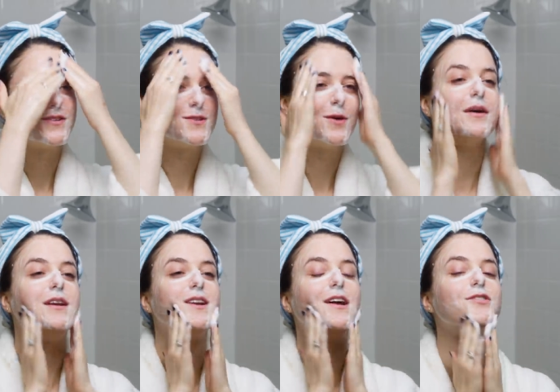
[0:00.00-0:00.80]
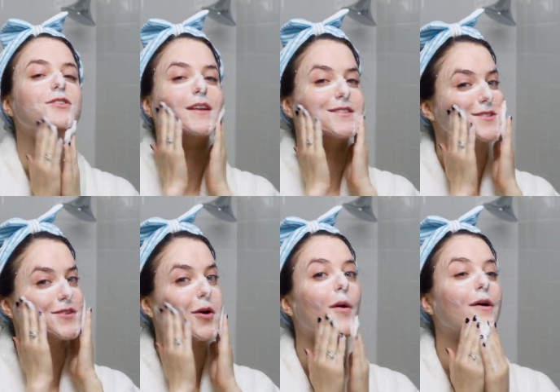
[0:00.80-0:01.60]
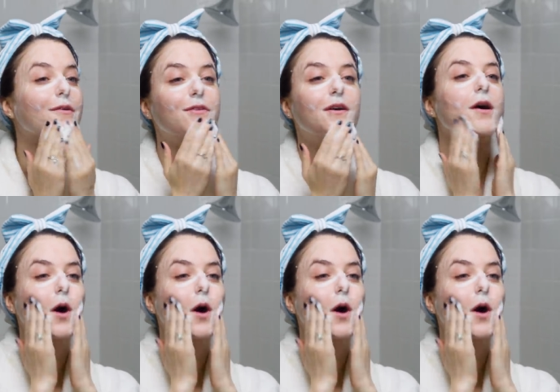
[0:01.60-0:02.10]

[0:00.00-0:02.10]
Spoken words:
So many natural cleansers are oils.